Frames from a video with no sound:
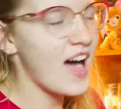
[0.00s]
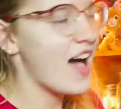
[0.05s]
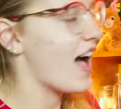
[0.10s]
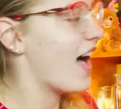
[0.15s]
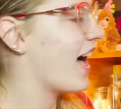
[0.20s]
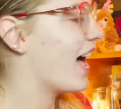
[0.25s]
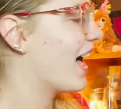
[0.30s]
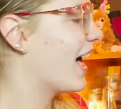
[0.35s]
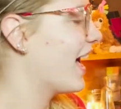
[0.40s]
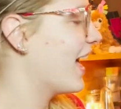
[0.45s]

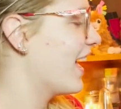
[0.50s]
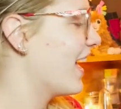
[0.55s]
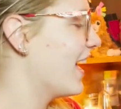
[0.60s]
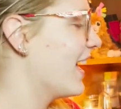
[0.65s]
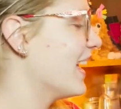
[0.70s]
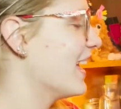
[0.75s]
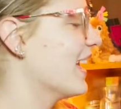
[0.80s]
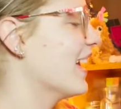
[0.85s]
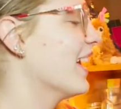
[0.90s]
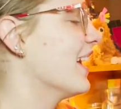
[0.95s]

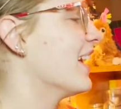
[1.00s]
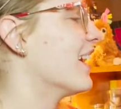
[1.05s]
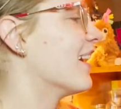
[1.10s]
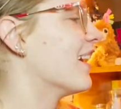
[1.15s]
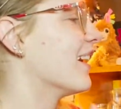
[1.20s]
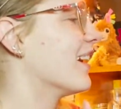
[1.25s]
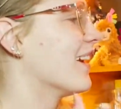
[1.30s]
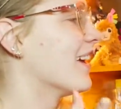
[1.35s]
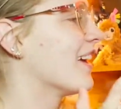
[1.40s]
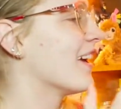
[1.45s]
I
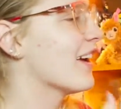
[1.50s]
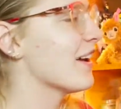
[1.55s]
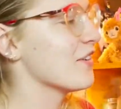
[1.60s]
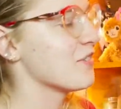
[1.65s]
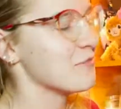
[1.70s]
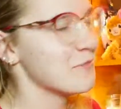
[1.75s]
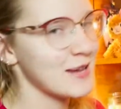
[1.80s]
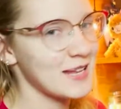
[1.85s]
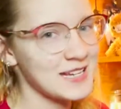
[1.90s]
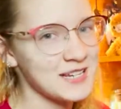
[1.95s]
have
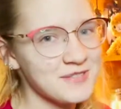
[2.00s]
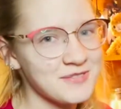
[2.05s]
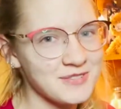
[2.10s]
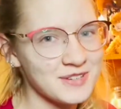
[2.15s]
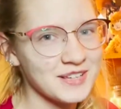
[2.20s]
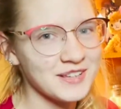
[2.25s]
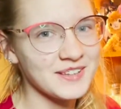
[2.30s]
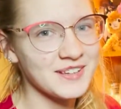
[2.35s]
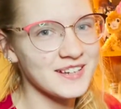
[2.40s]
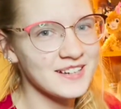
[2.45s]
many
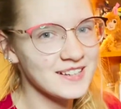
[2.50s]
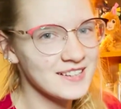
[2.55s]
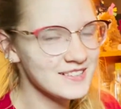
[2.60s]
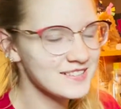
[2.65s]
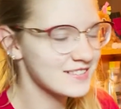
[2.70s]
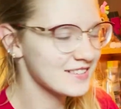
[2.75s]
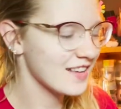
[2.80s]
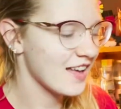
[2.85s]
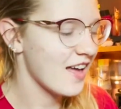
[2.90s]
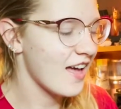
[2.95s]

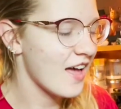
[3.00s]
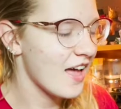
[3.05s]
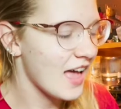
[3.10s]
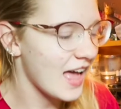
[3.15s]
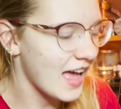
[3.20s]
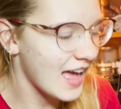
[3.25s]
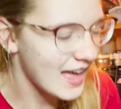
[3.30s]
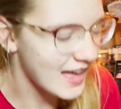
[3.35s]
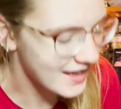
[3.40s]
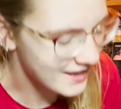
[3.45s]
feelings,
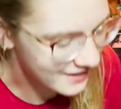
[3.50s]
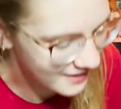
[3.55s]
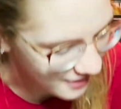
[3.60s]
and